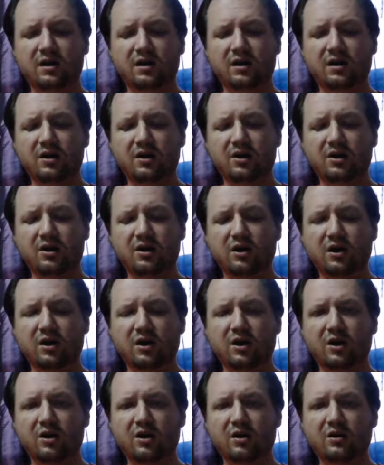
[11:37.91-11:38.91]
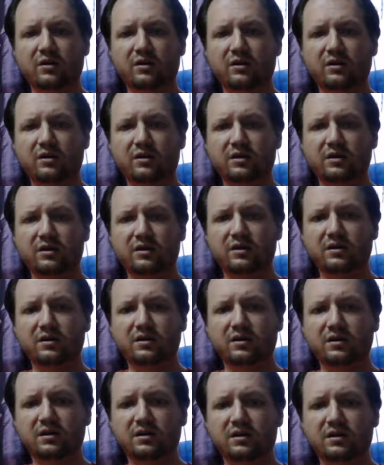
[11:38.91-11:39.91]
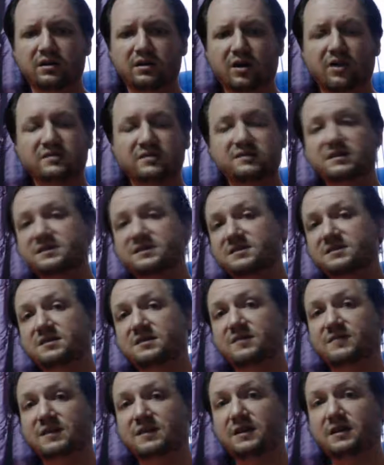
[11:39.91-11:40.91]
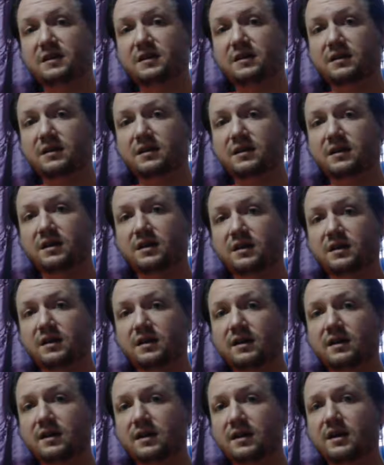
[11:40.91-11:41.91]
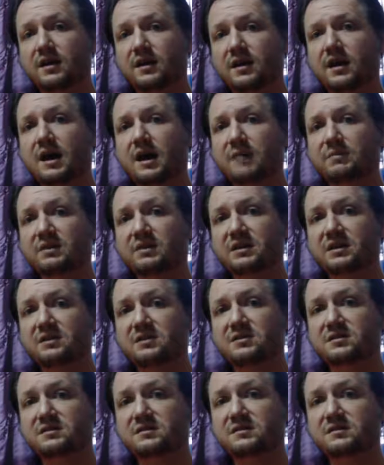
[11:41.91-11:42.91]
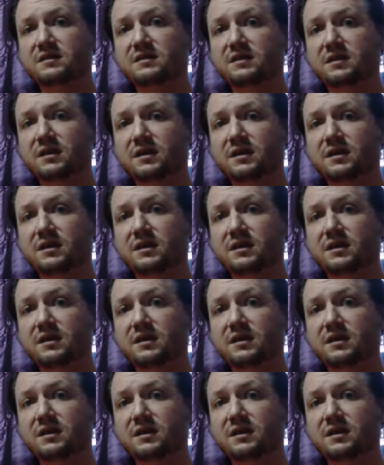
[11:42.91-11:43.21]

are, are sensitivity applications.